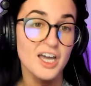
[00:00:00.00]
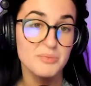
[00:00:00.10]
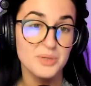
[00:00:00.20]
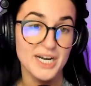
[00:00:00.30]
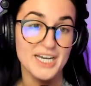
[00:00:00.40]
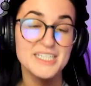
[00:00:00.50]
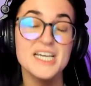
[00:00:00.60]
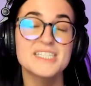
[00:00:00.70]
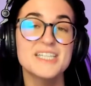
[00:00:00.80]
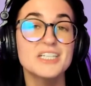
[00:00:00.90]
on
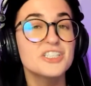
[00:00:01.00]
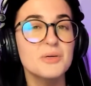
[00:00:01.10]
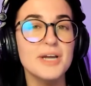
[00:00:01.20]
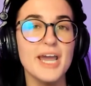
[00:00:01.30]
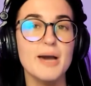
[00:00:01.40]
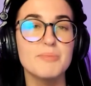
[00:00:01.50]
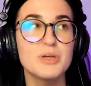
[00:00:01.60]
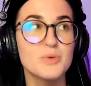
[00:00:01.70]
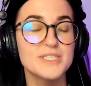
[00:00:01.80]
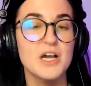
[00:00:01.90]
brand. Essentially, what
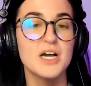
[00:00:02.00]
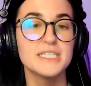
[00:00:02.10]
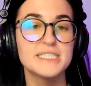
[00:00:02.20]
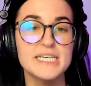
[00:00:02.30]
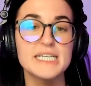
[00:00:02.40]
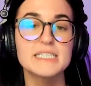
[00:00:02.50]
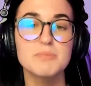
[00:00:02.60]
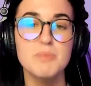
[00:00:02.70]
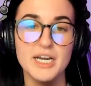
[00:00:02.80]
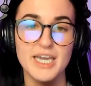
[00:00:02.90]
happened was on
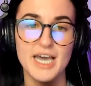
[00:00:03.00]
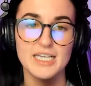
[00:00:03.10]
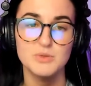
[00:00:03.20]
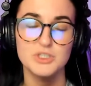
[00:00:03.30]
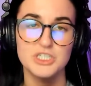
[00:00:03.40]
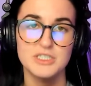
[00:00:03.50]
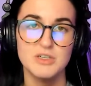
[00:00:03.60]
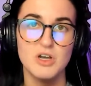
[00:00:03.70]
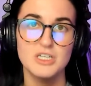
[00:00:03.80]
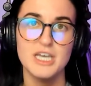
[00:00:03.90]
Dean's podcast, which
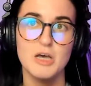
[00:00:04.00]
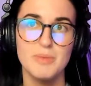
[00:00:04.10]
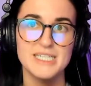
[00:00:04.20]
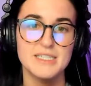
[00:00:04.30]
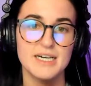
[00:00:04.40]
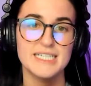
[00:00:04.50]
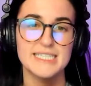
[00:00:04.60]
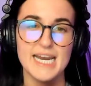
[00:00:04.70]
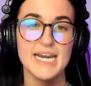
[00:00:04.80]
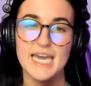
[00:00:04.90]
is called Help I Suck
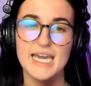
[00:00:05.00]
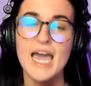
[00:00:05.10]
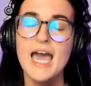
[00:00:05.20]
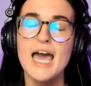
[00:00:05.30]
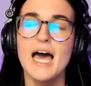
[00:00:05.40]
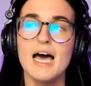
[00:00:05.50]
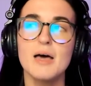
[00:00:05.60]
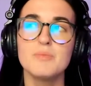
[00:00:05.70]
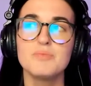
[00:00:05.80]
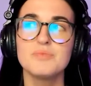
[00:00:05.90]
at Dating,
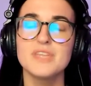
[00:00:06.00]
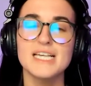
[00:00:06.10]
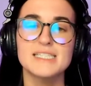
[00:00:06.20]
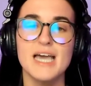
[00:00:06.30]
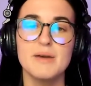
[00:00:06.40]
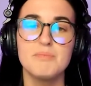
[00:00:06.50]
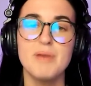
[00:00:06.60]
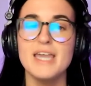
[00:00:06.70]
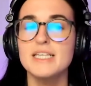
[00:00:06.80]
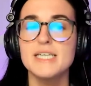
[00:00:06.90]
um, they said,
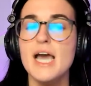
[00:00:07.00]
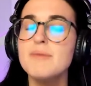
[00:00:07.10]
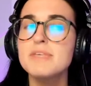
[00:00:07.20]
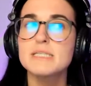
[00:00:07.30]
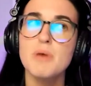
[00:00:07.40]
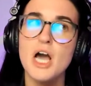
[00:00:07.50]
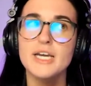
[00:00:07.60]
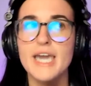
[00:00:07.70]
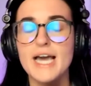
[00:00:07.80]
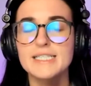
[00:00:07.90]
by the time this
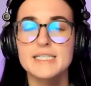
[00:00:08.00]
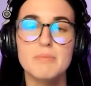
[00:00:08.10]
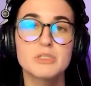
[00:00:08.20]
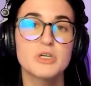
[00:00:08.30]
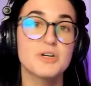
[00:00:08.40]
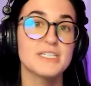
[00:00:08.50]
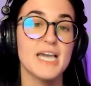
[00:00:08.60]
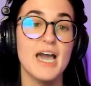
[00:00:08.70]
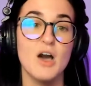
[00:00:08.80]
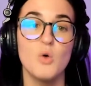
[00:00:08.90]
podcast episode
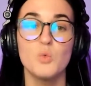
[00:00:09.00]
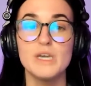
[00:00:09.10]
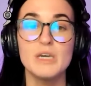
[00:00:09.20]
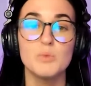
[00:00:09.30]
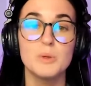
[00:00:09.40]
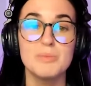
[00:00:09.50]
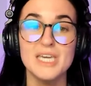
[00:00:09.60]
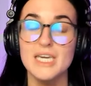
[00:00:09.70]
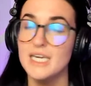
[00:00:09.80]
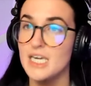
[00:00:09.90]
is out, we will
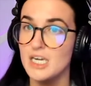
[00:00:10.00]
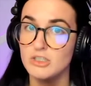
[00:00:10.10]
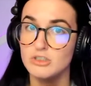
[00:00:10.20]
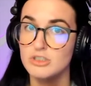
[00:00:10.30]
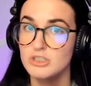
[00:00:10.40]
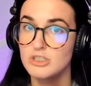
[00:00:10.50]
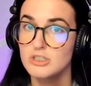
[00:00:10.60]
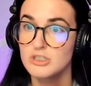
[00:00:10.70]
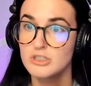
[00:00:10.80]
be engaged.